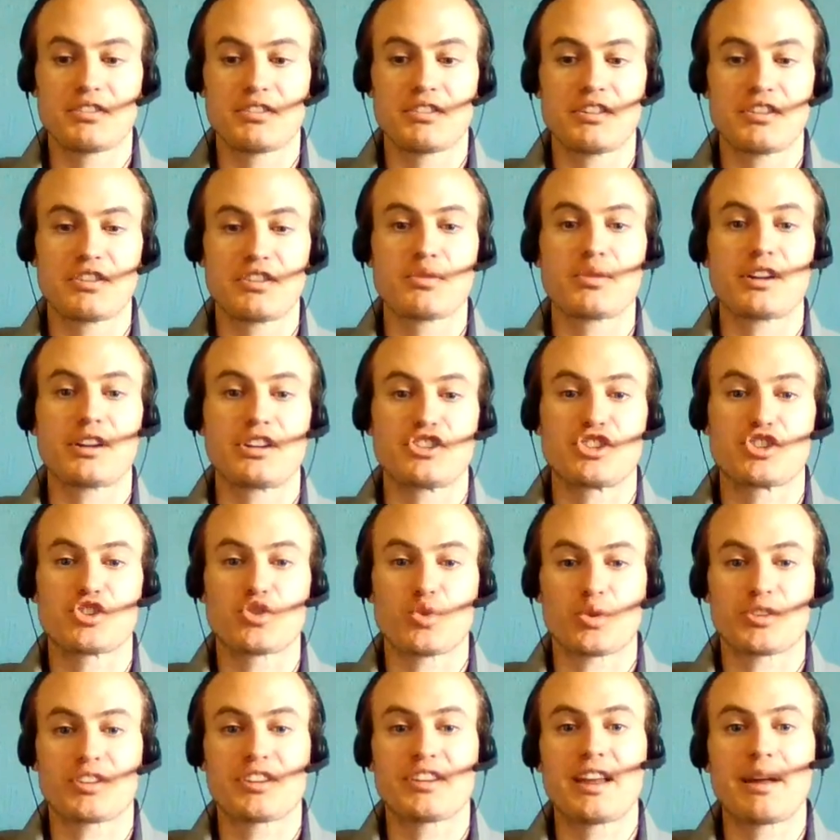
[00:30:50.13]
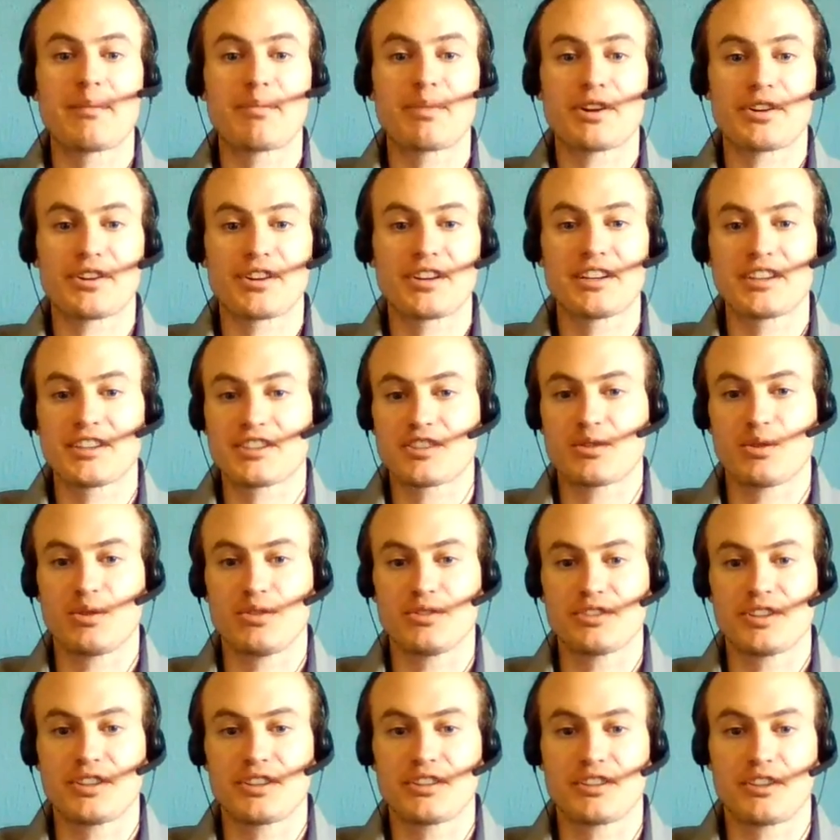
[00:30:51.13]
if you can shorten that period, it's
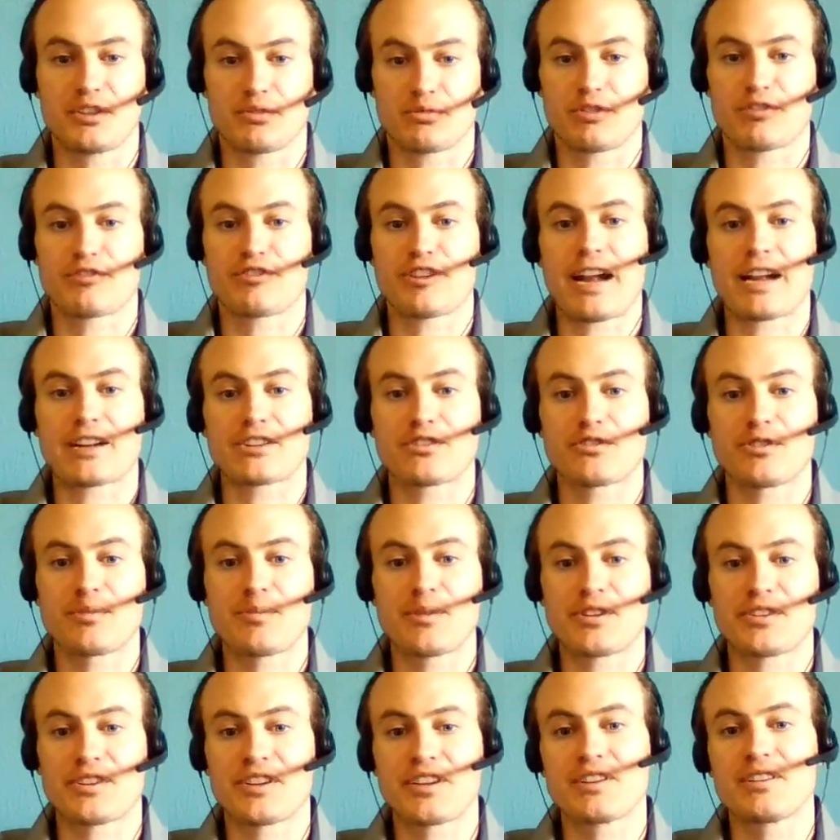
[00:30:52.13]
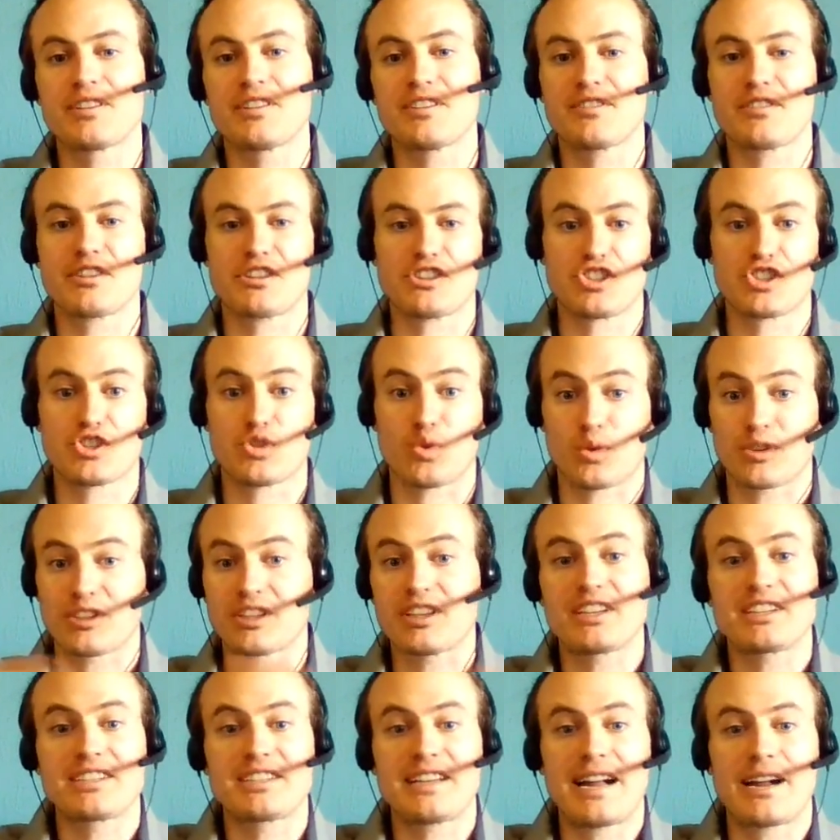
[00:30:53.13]
called the refractory period. If you can
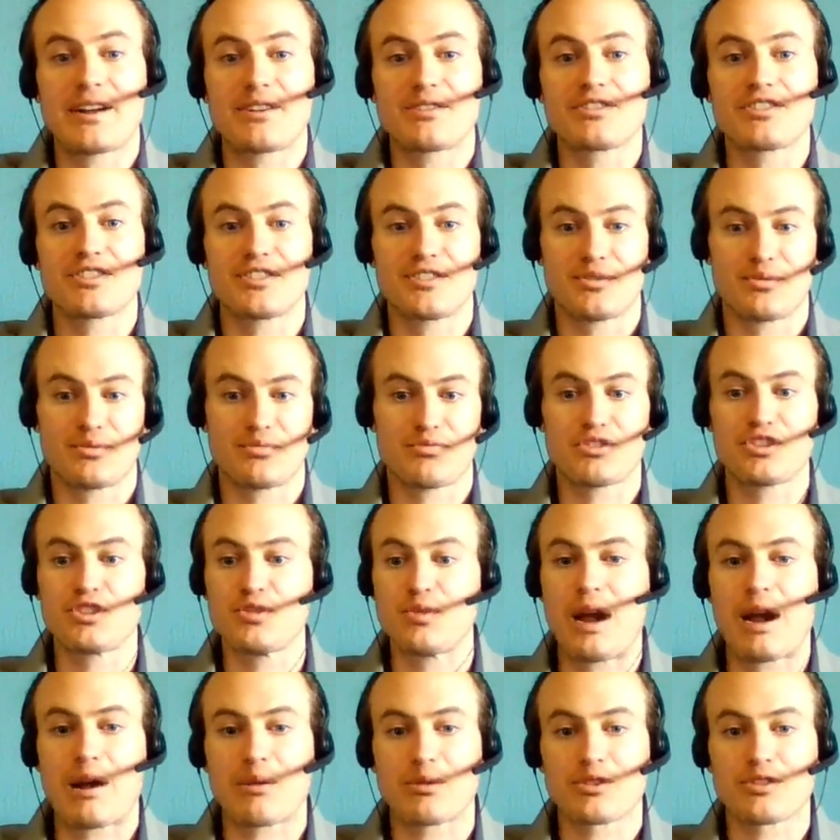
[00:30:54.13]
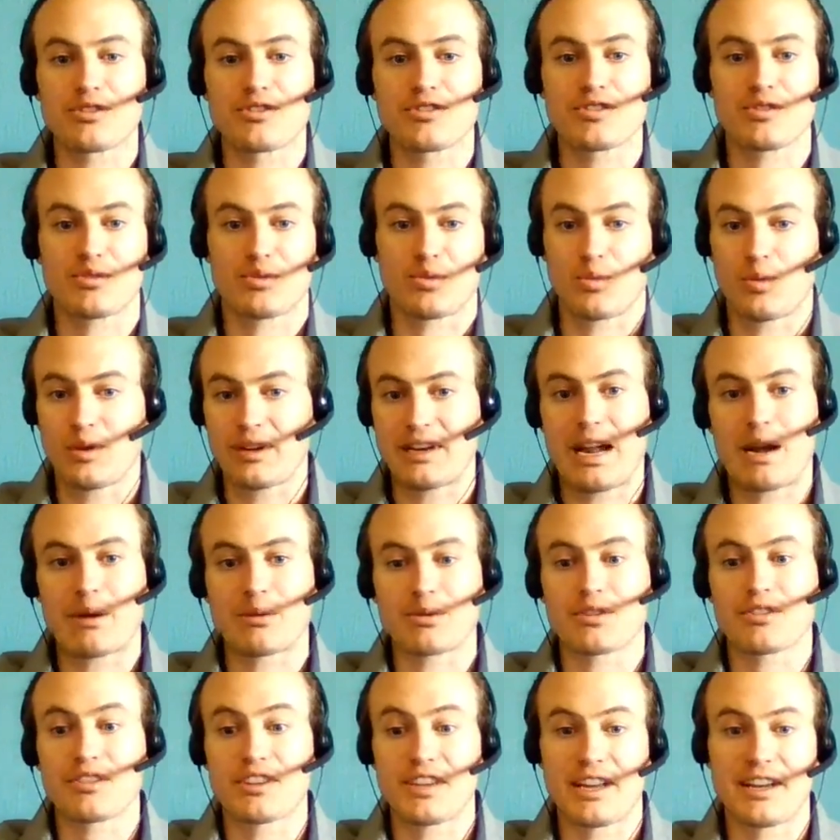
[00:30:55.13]
shorten it down to 2 hours or 1
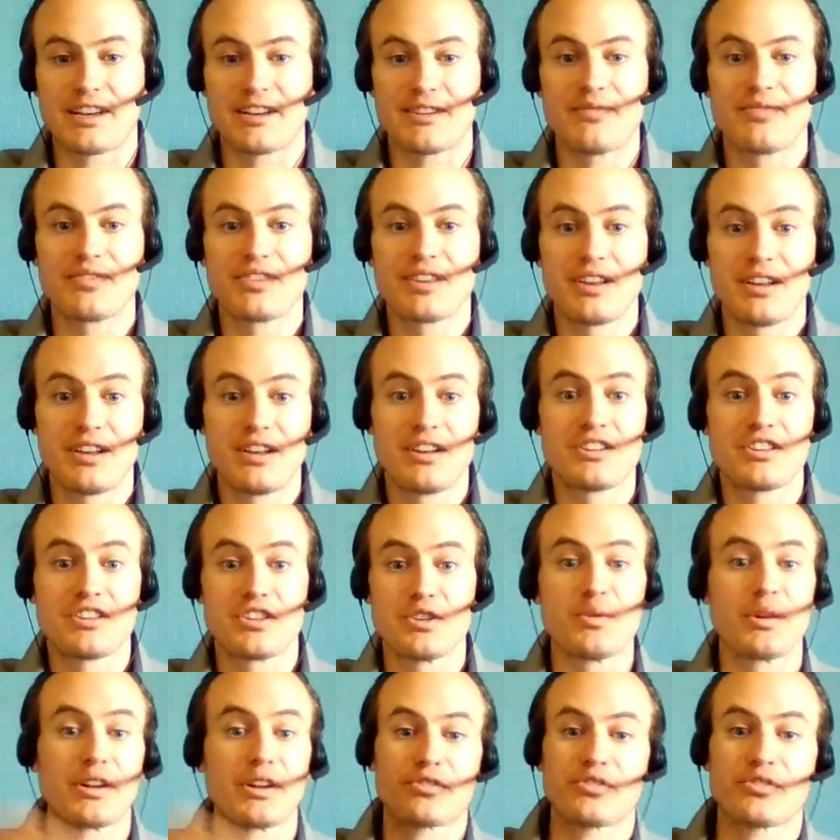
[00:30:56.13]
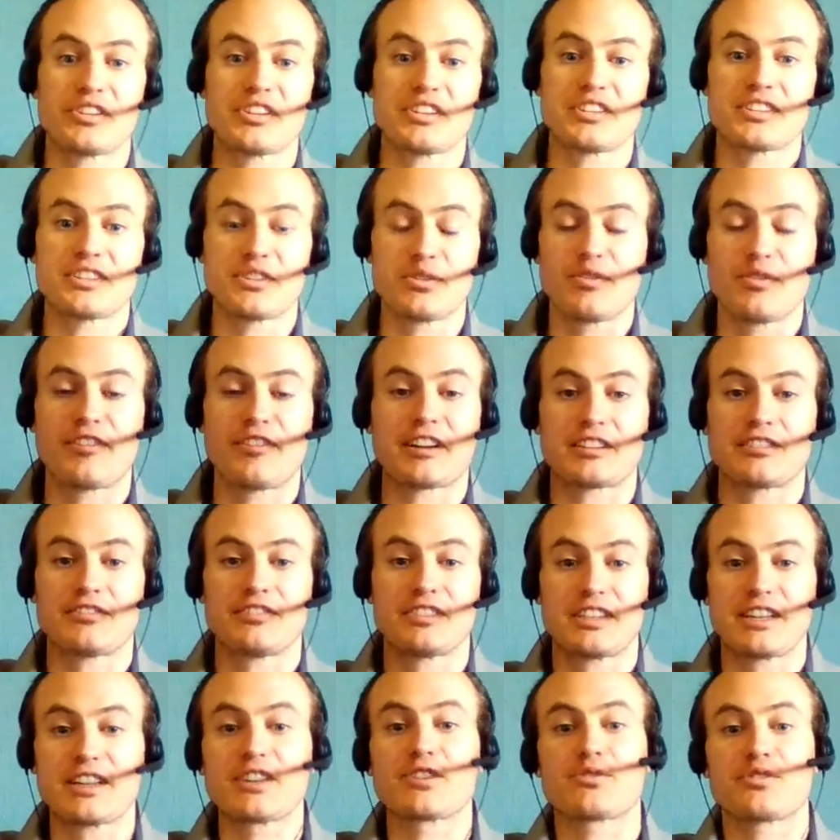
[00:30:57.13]
hour, then you
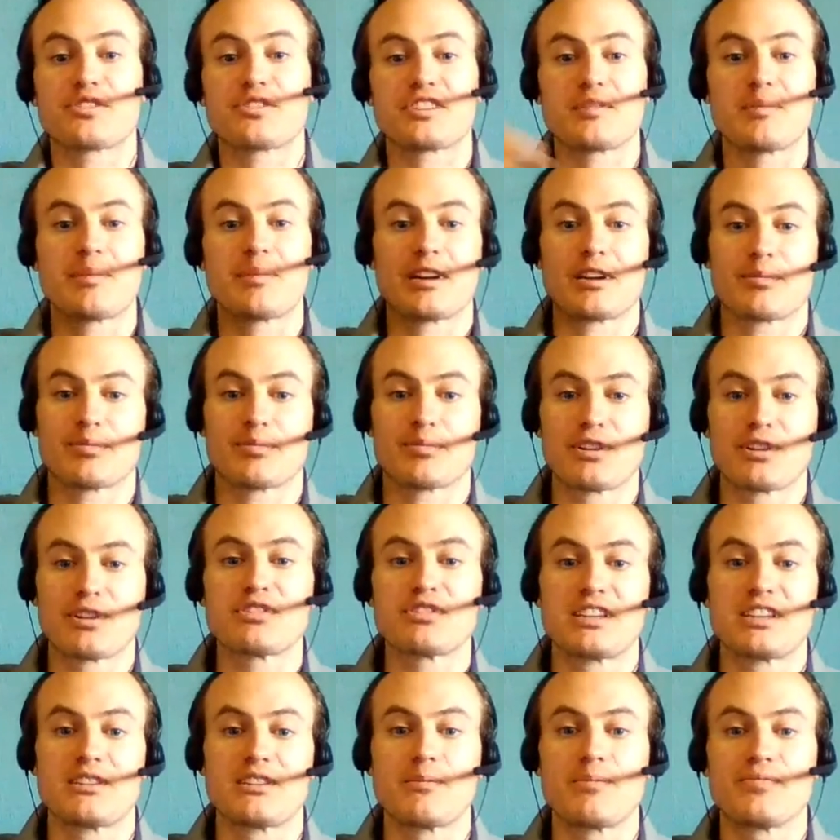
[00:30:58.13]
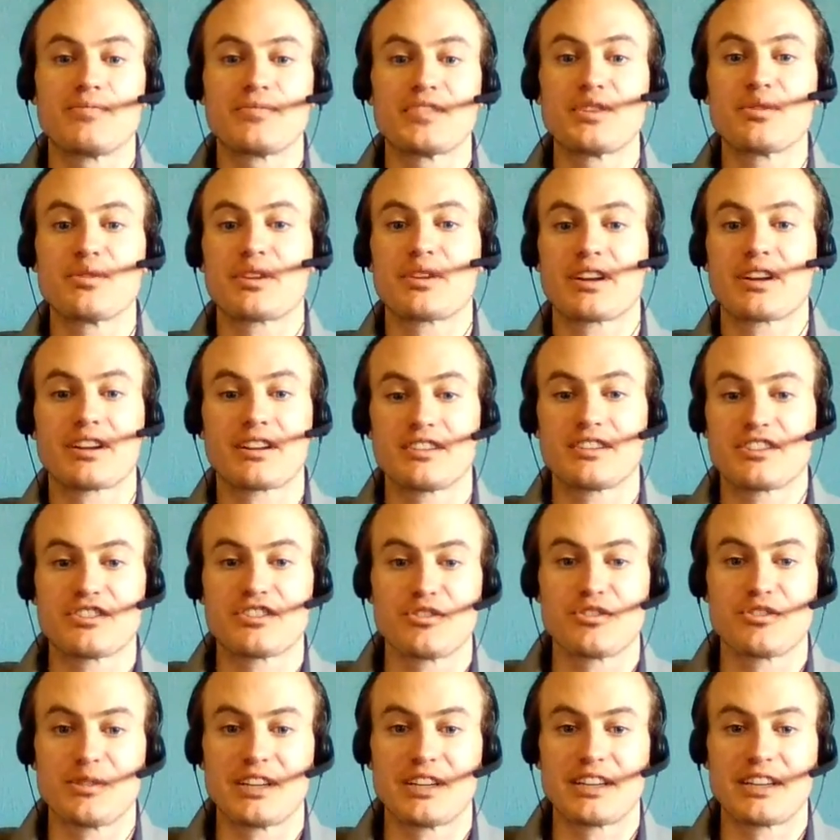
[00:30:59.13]
effectively increase the amount of protein you can
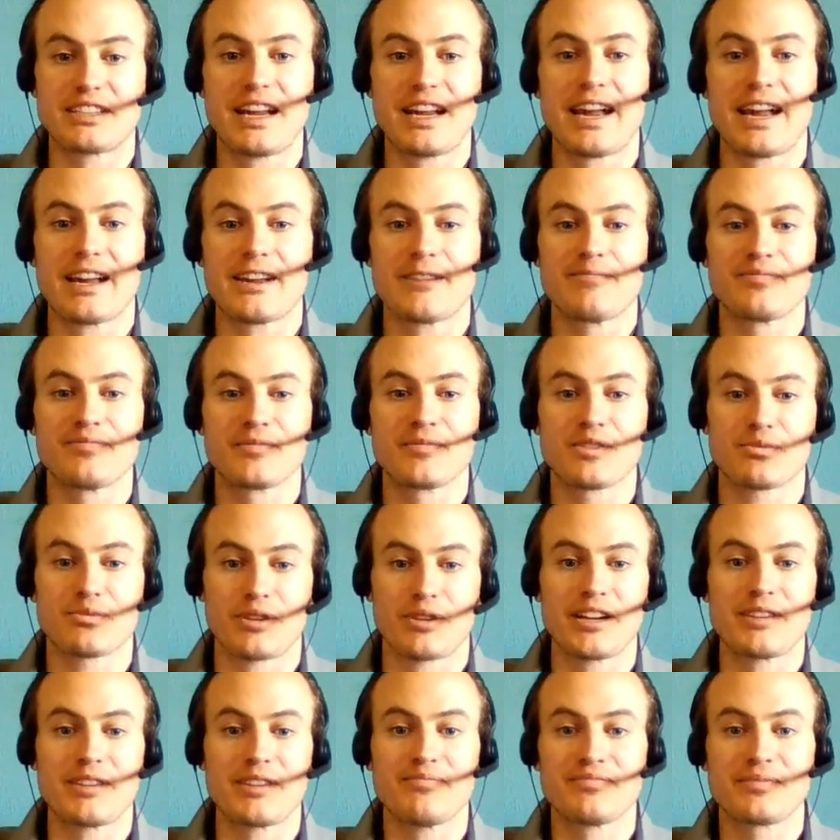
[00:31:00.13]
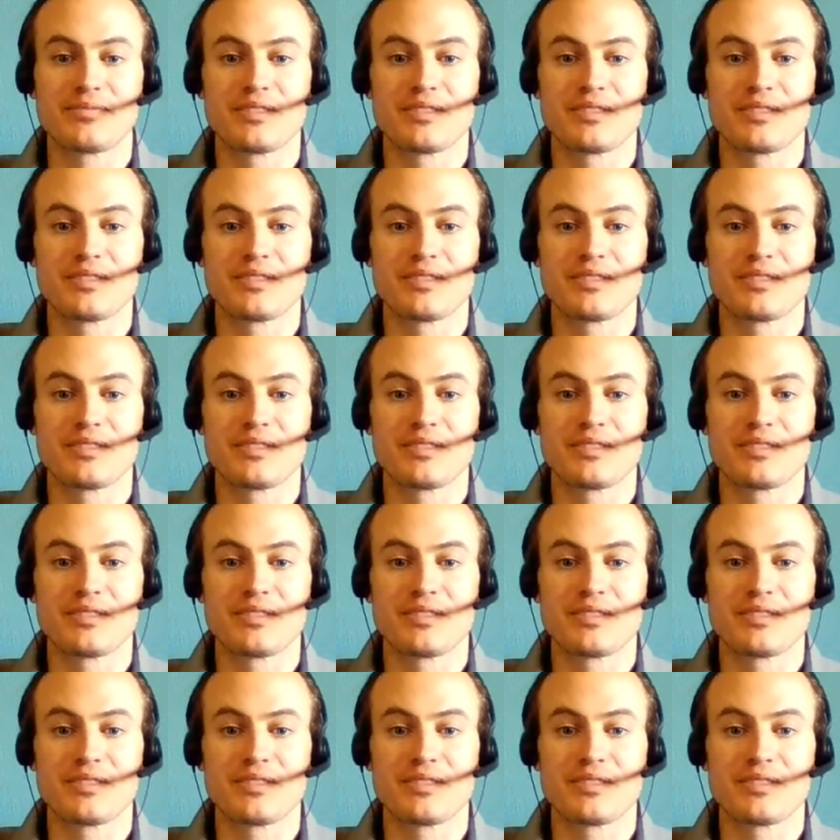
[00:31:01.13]
consume in a day, right?